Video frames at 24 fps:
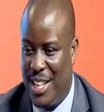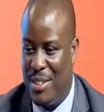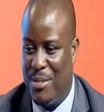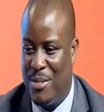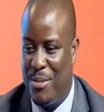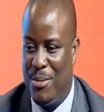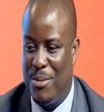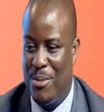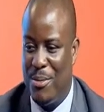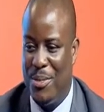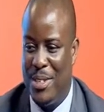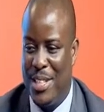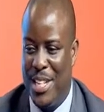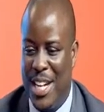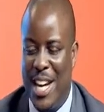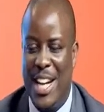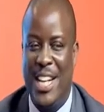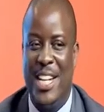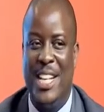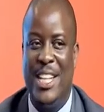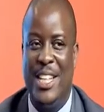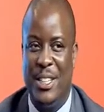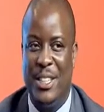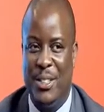he
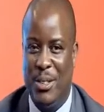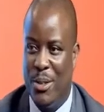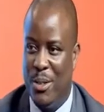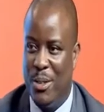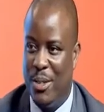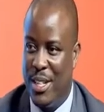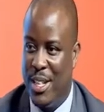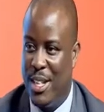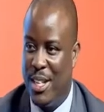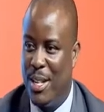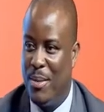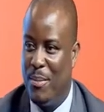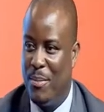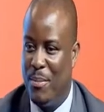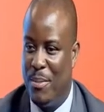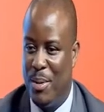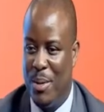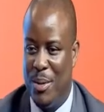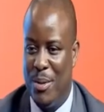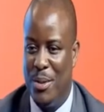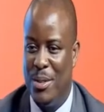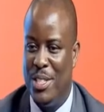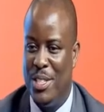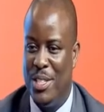hadn't told them
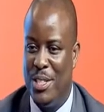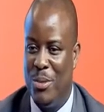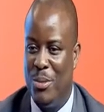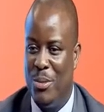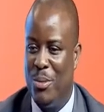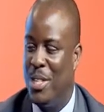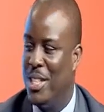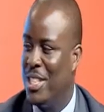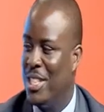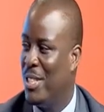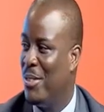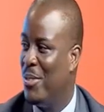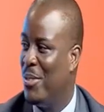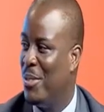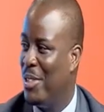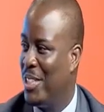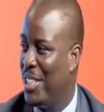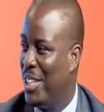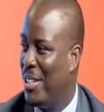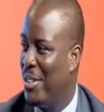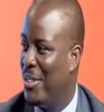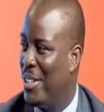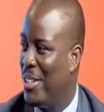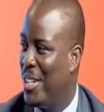because he wished he
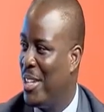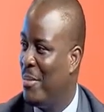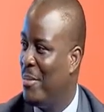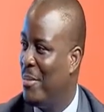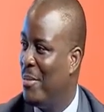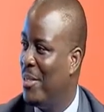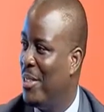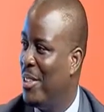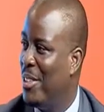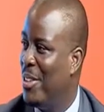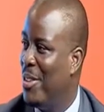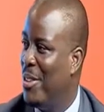would tell them